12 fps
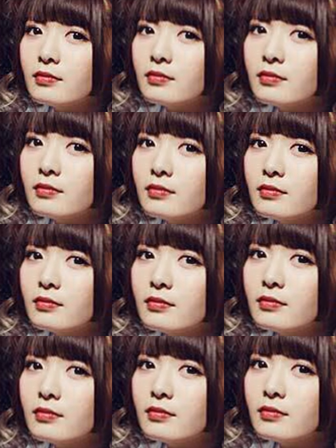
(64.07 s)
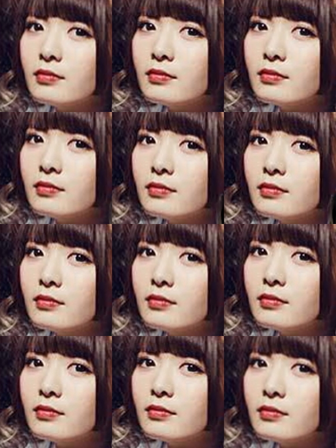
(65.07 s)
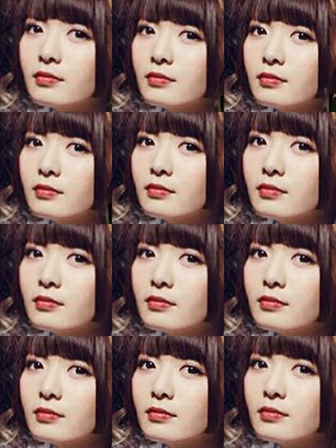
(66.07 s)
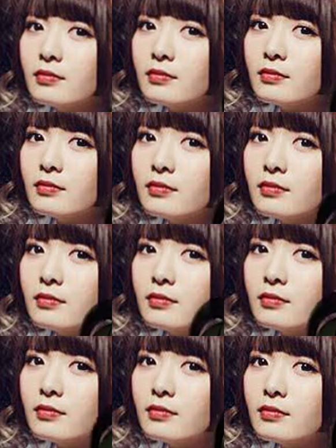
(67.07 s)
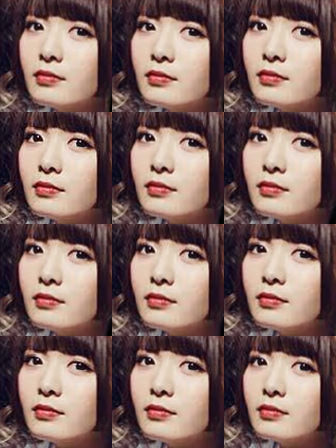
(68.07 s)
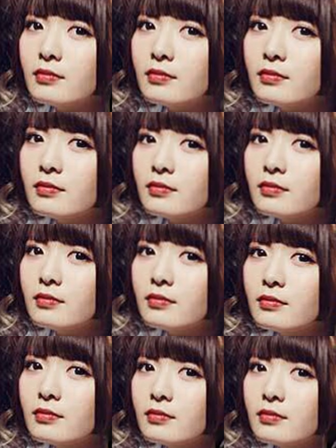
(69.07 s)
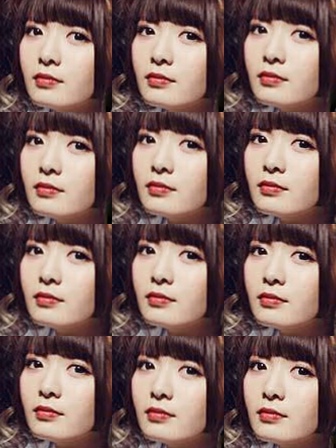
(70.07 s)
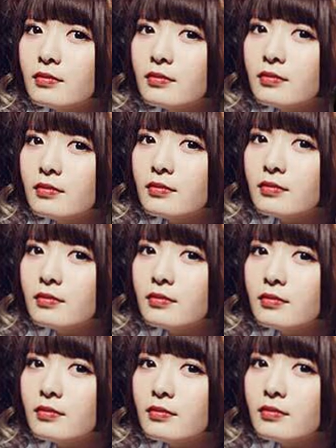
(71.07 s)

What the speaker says: [no speech]